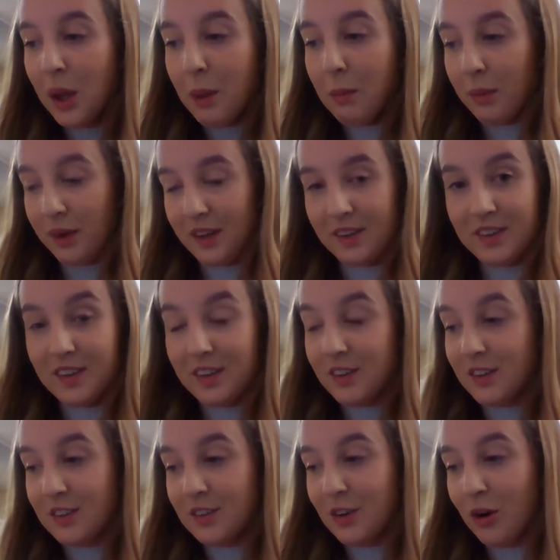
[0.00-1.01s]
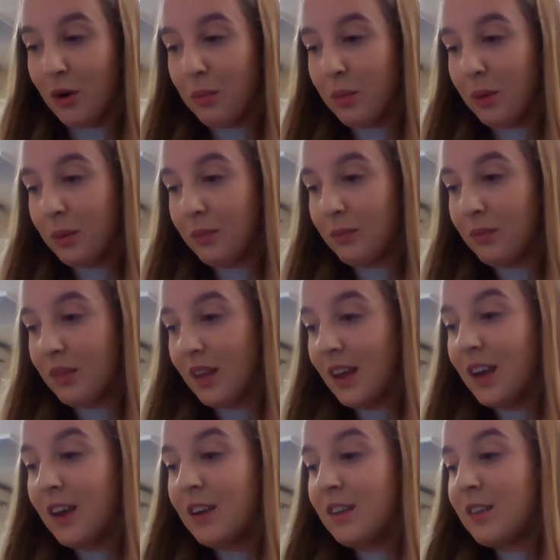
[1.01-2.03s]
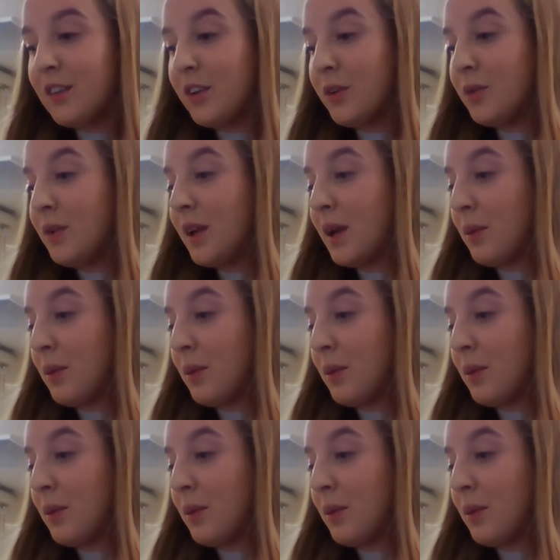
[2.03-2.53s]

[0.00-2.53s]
But it didn't stop. Soon